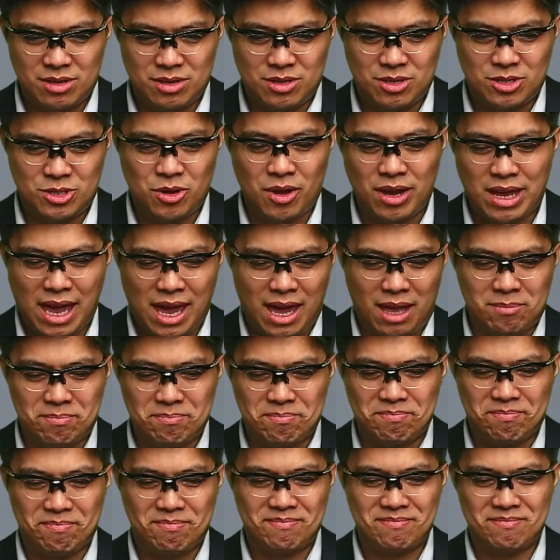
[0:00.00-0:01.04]
So again,
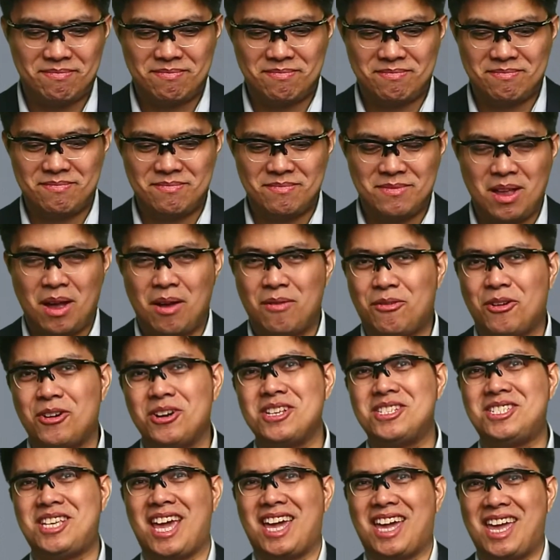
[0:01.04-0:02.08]
for the
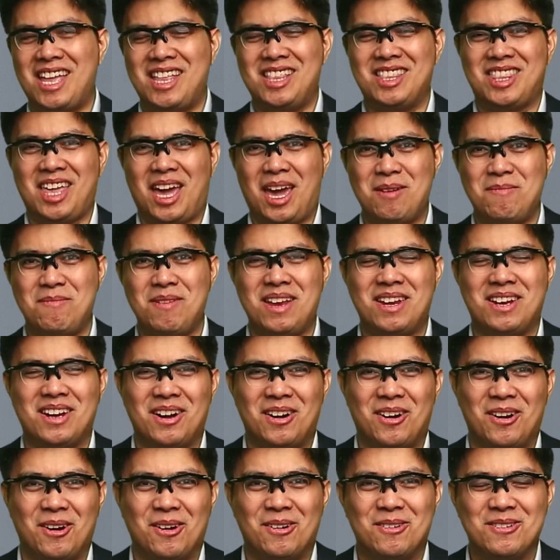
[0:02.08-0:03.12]
second time in a
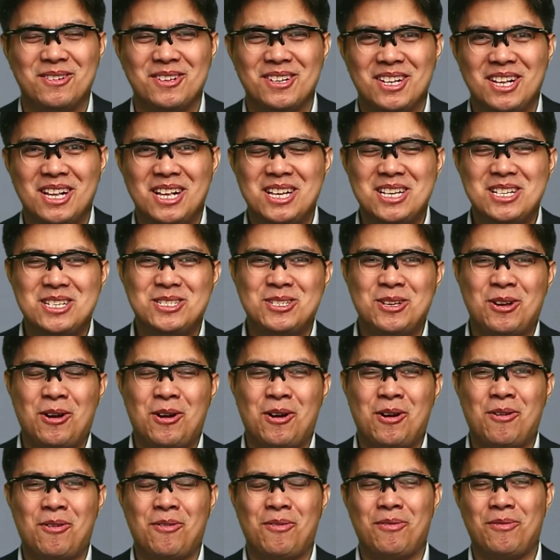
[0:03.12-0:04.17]
row.
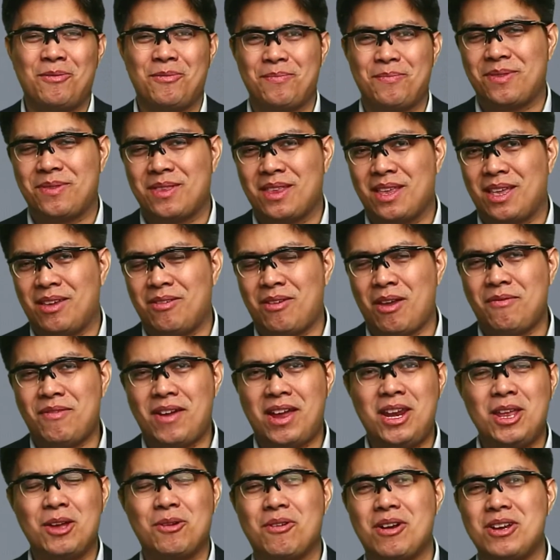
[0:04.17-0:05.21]
So if you have
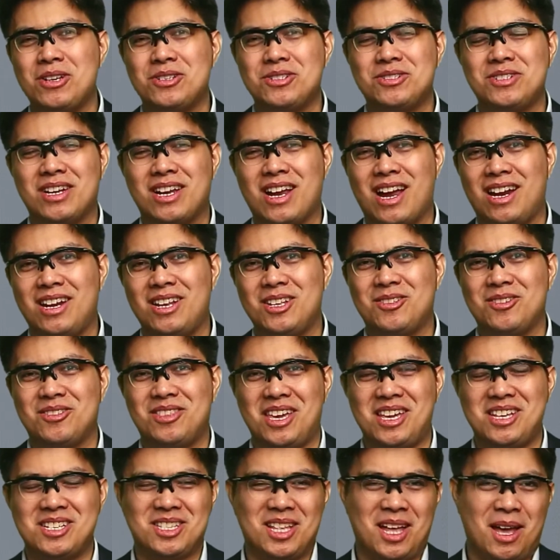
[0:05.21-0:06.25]
any questions regarding
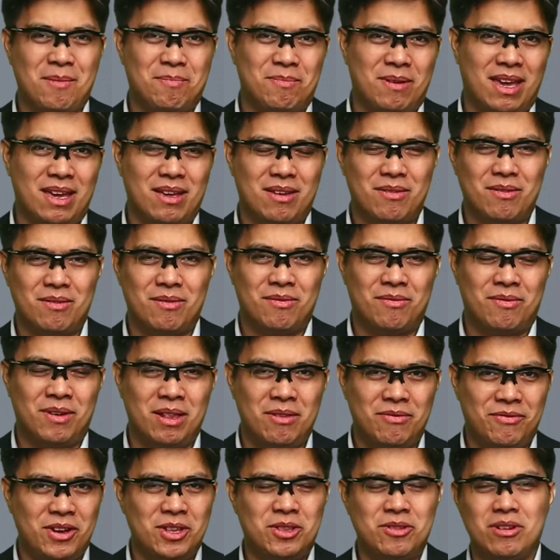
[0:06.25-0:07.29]
today's topic, feel
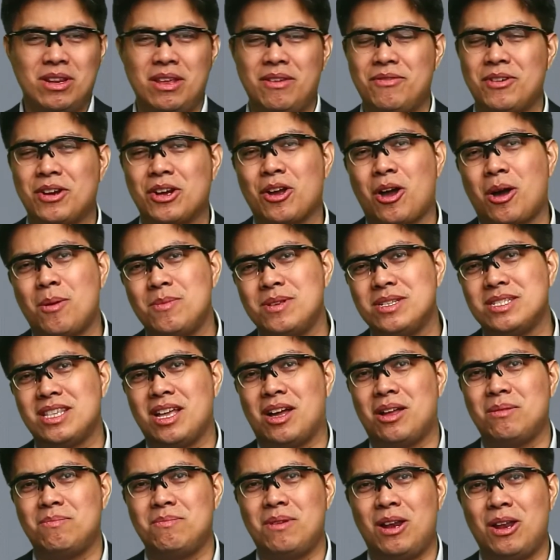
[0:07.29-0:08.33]
free to leave your comments
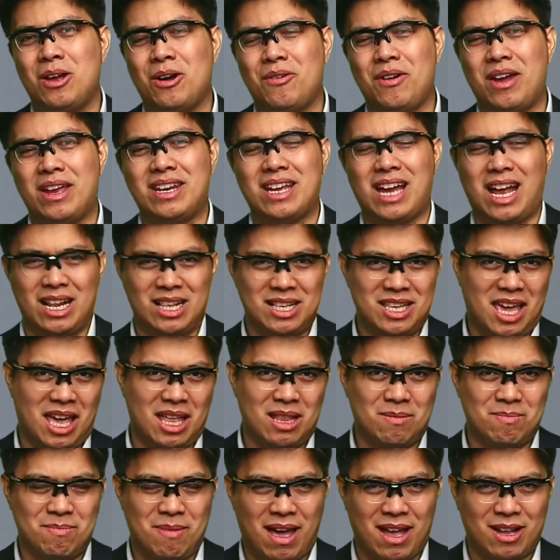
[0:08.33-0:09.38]
down below and I'll
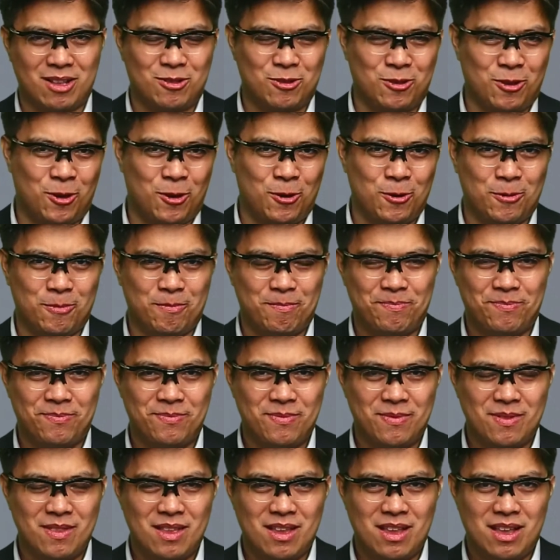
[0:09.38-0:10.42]
get back to you.
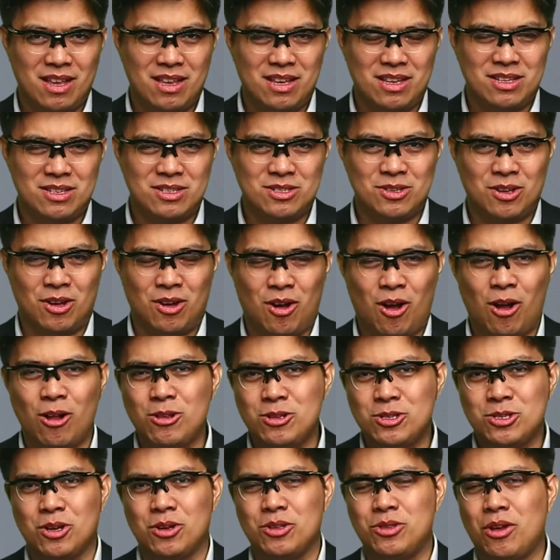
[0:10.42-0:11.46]
So
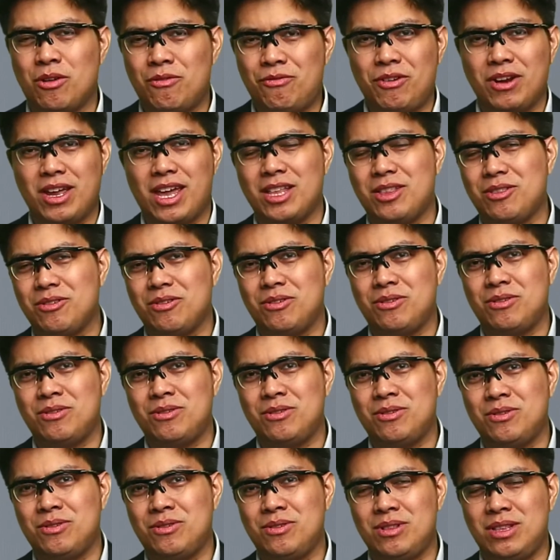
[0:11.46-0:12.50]
also, don't forget
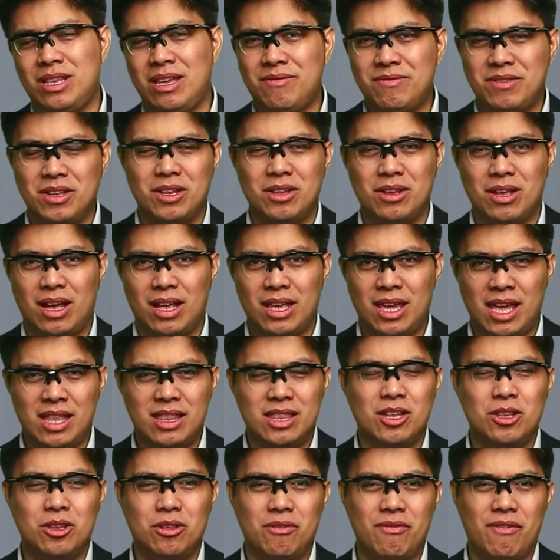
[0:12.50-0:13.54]
to hit
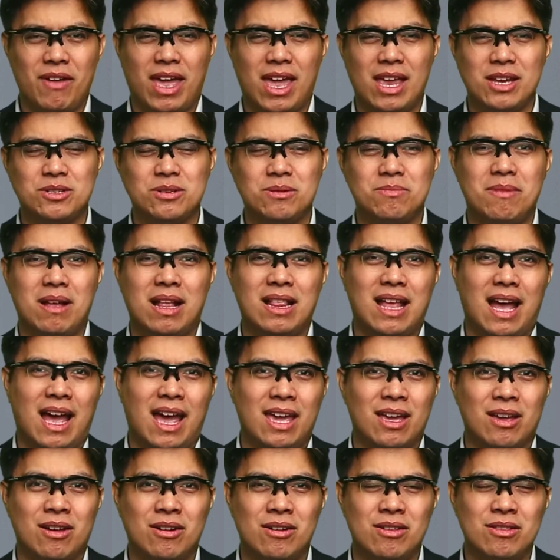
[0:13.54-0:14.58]
the notification bell
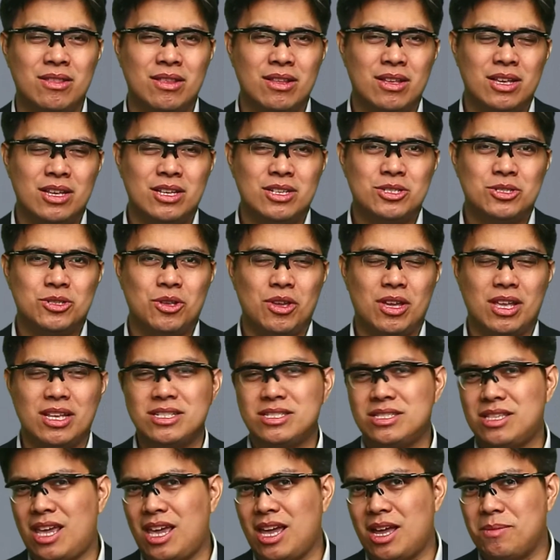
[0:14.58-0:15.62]
icon so you can
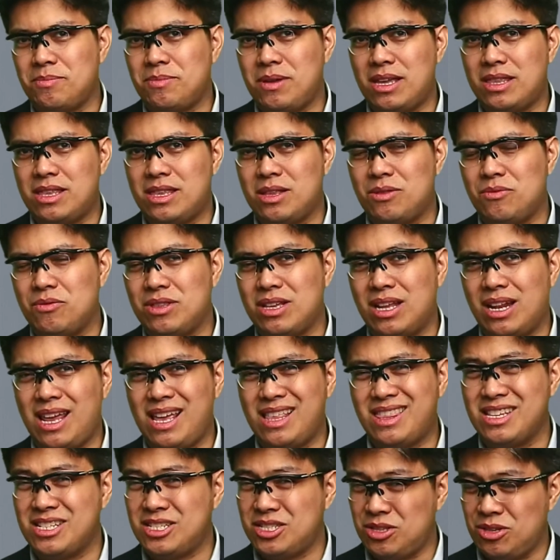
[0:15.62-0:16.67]
stay updated with the
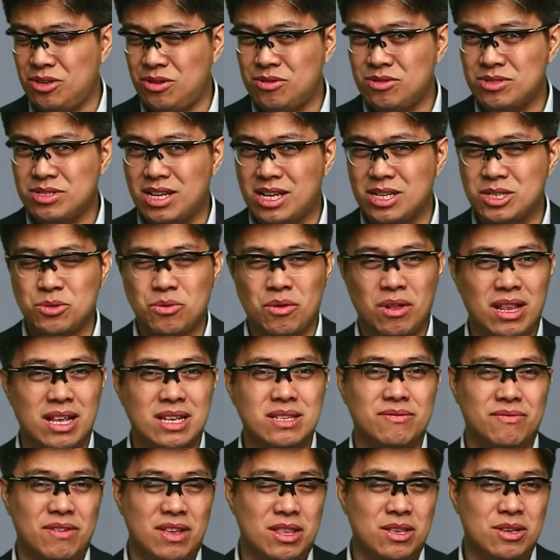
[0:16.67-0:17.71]
latest news as well as
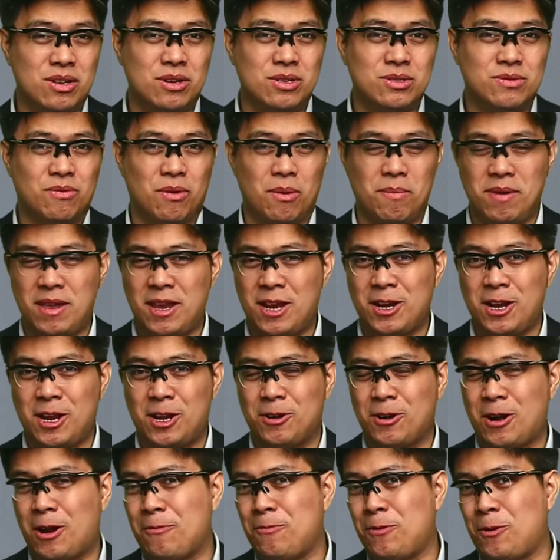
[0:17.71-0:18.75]
videos from here and
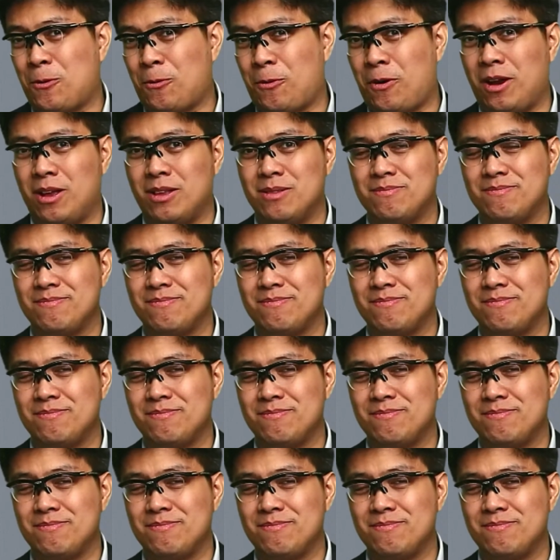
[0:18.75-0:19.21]
around the world.